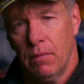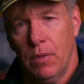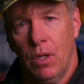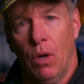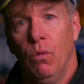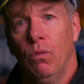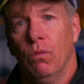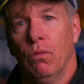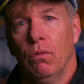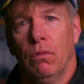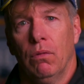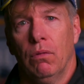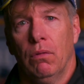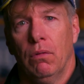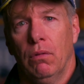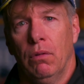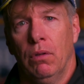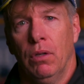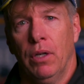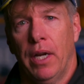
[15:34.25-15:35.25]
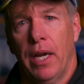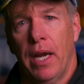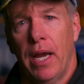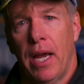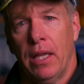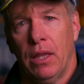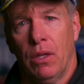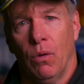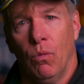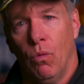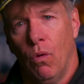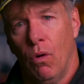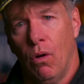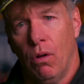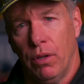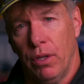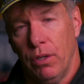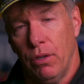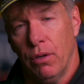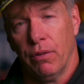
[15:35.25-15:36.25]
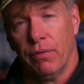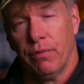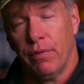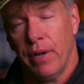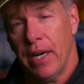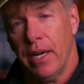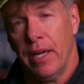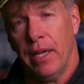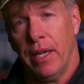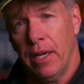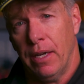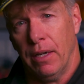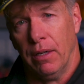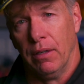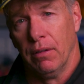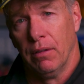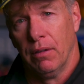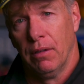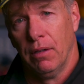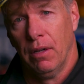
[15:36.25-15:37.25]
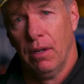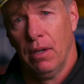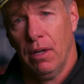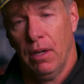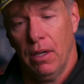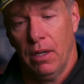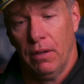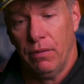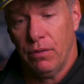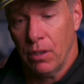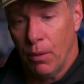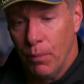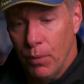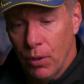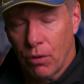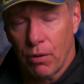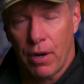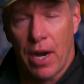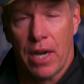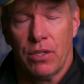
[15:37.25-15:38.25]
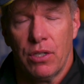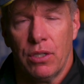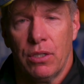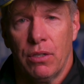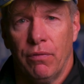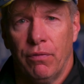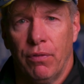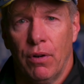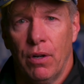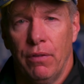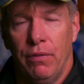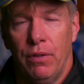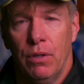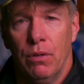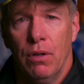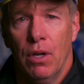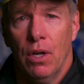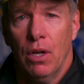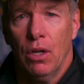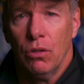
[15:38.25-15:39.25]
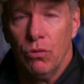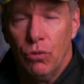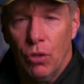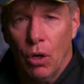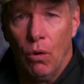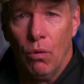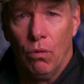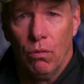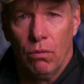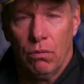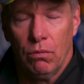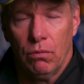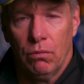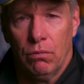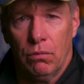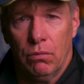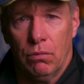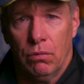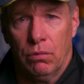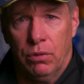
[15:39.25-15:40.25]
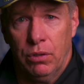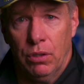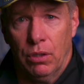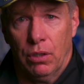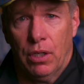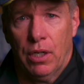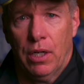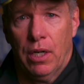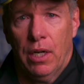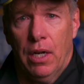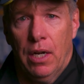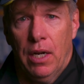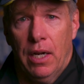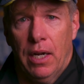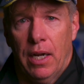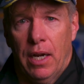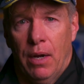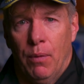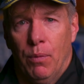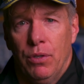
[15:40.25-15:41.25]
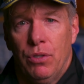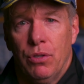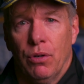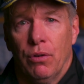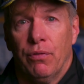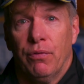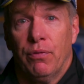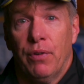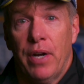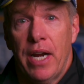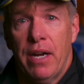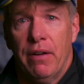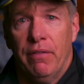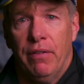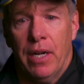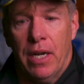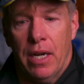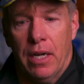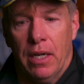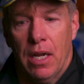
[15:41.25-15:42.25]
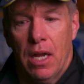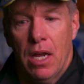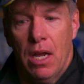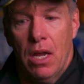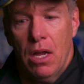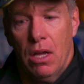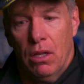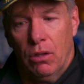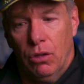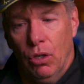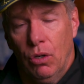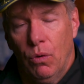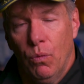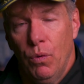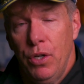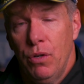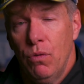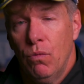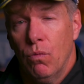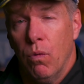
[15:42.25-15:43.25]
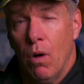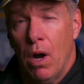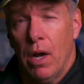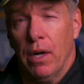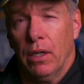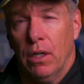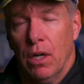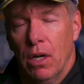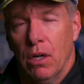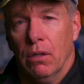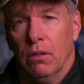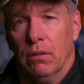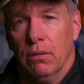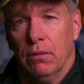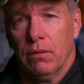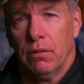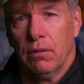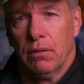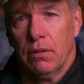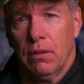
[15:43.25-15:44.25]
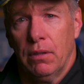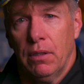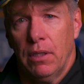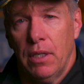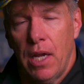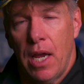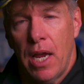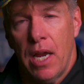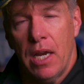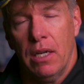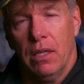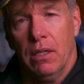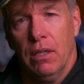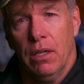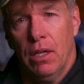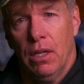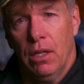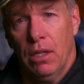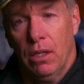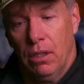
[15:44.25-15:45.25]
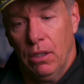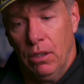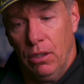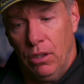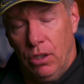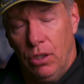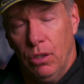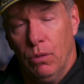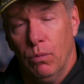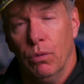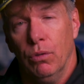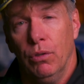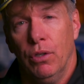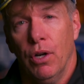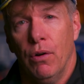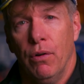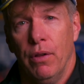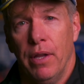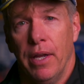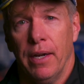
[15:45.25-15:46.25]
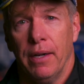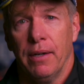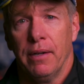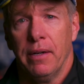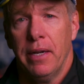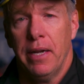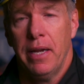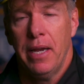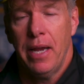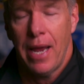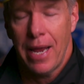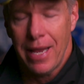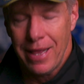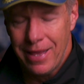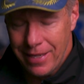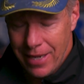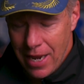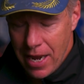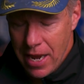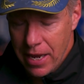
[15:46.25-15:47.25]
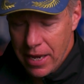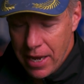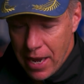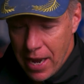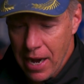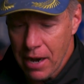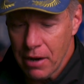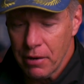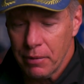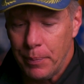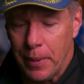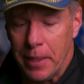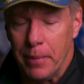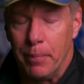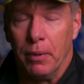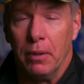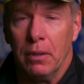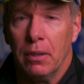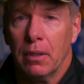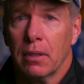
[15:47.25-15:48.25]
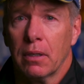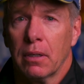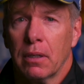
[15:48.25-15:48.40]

don't look at the wall that you're afraid of hitting. If someone crashes in front of you, don't look at what you're afraid of hitting. Look where you want to go, and you will go there. And take care of people.